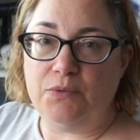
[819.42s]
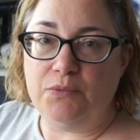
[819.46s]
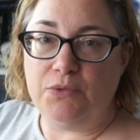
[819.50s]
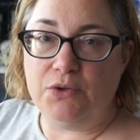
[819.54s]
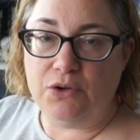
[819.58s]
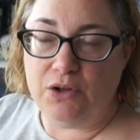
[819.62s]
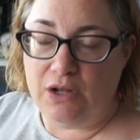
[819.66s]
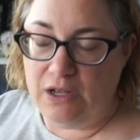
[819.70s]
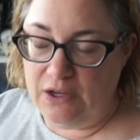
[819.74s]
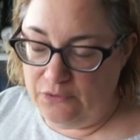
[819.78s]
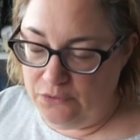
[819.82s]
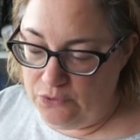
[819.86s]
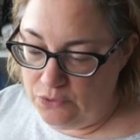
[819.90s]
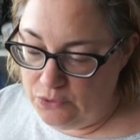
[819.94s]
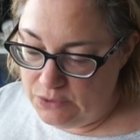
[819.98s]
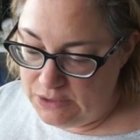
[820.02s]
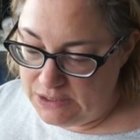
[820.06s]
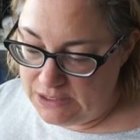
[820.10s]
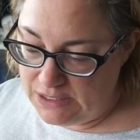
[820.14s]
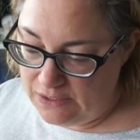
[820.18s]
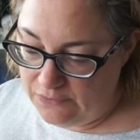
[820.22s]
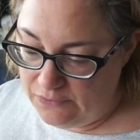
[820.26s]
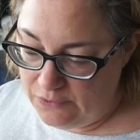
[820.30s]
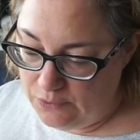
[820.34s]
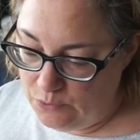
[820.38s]
from their iPhone
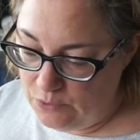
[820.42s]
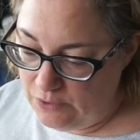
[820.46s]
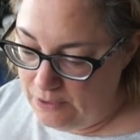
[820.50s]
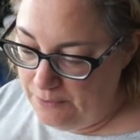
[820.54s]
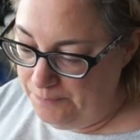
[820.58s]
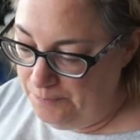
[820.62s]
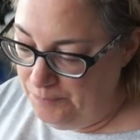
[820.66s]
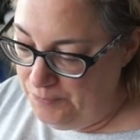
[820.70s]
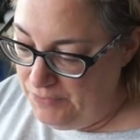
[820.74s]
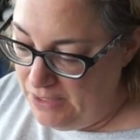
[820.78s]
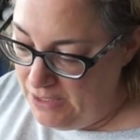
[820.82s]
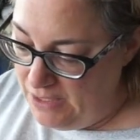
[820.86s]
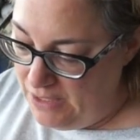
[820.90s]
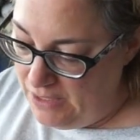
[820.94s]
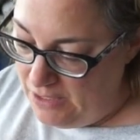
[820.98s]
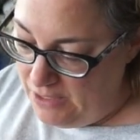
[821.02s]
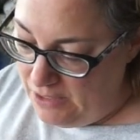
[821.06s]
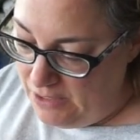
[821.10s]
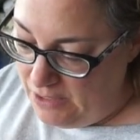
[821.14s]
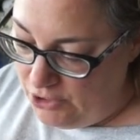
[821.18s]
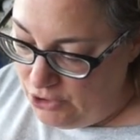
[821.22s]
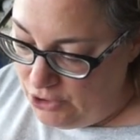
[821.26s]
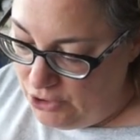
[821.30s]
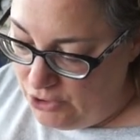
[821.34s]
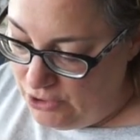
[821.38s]
7? Well,
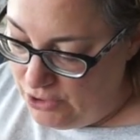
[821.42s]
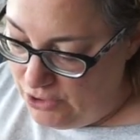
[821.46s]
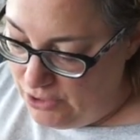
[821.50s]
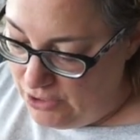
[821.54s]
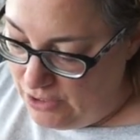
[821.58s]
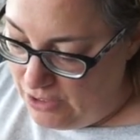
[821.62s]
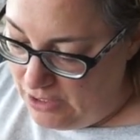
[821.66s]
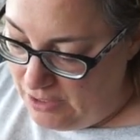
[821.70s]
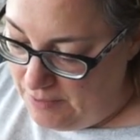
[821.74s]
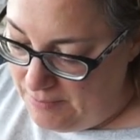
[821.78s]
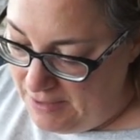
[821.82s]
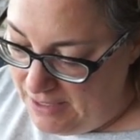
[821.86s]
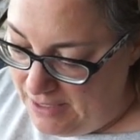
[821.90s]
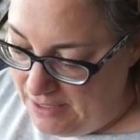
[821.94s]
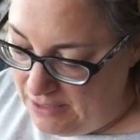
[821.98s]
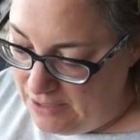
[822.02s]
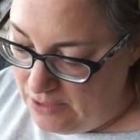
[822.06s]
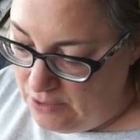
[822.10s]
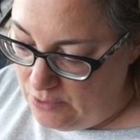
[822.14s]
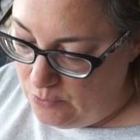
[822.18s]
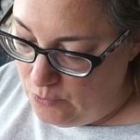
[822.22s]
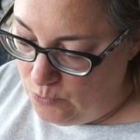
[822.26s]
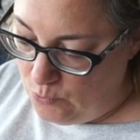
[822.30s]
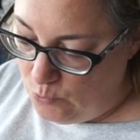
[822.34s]
to their iMac?